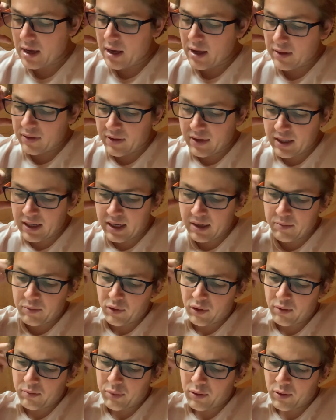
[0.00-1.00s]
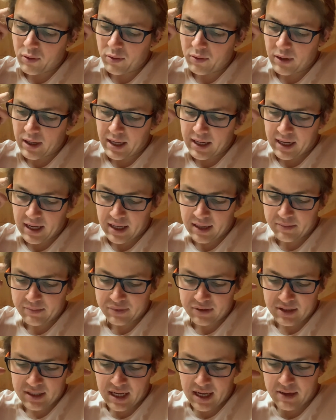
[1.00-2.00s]
Then he brought Paul and had him
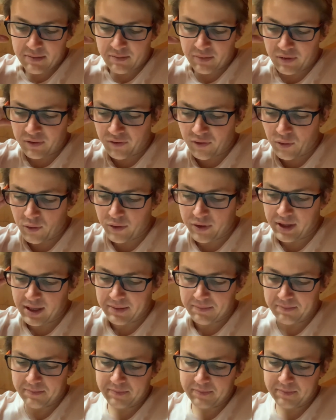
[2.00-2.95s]
stand before them.